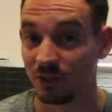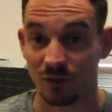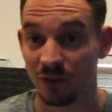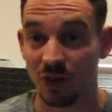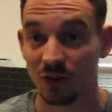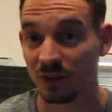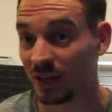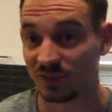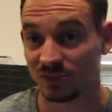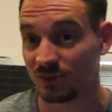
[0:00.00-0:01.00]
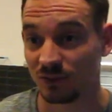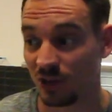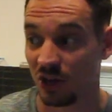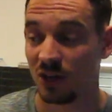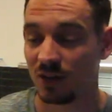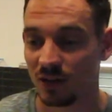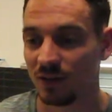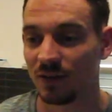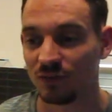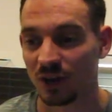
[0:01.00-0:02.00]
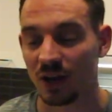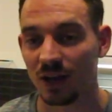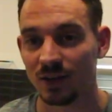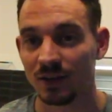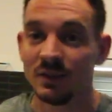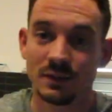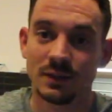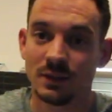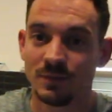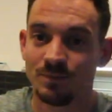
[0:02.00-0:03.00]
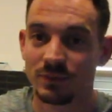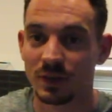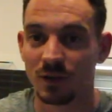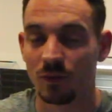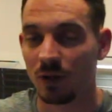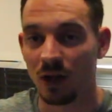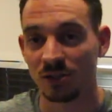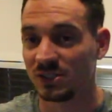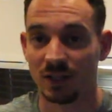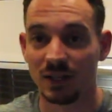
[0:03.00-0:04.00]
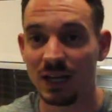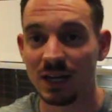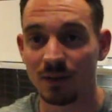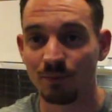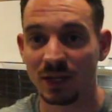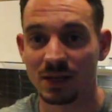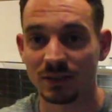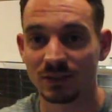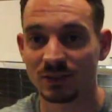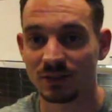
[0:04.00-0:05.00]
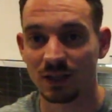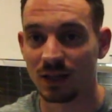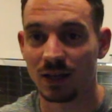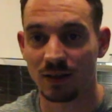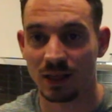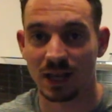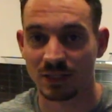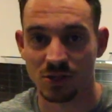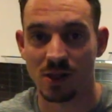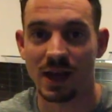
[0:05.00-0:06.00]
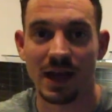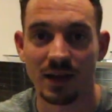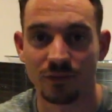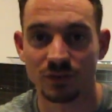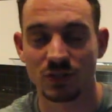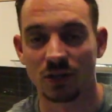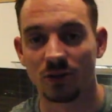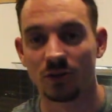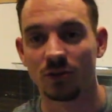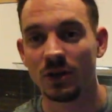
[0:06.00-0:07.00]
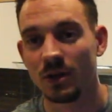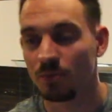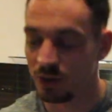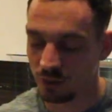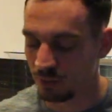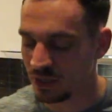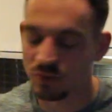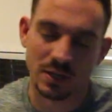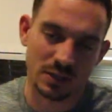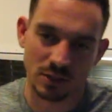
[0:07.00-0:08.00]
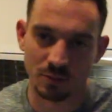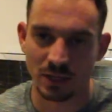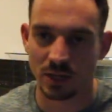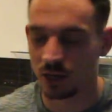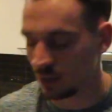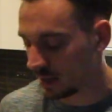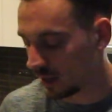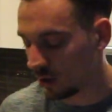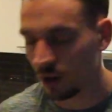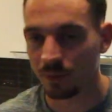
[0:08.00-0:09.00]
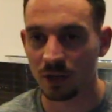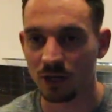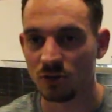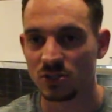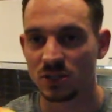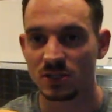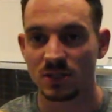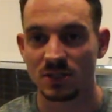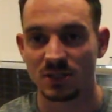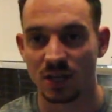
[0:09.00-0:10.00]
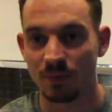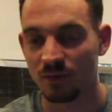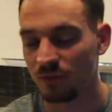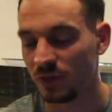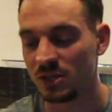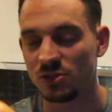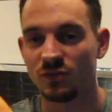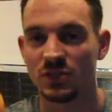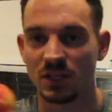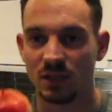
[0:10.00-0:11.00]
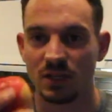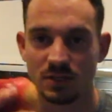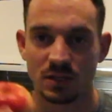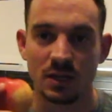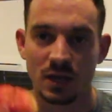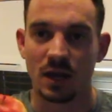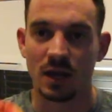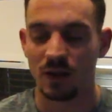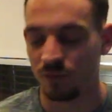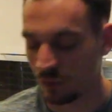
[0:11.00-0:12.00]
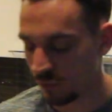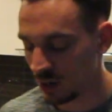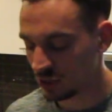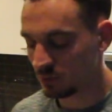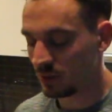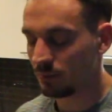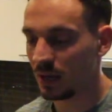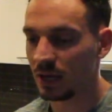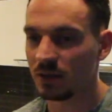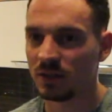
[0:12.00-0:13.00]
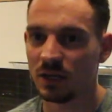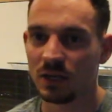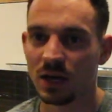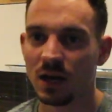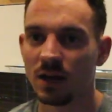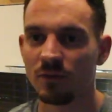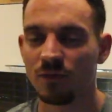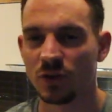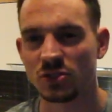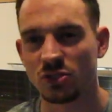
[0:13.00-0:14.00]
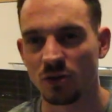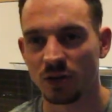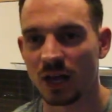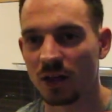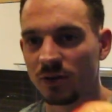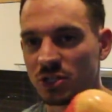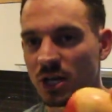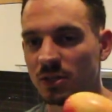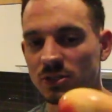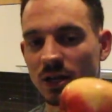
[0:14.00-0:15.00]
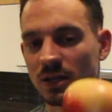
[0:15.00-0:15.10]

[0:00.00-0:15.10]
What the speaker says: you'll know that it's good, and if not, I'll still eat it because that's all I have. So, but it'll be sweet and it'll be good. All I'm gonna use is cinnamon for these. You've seen these if you've watched me make the first 200 calorie challenge that I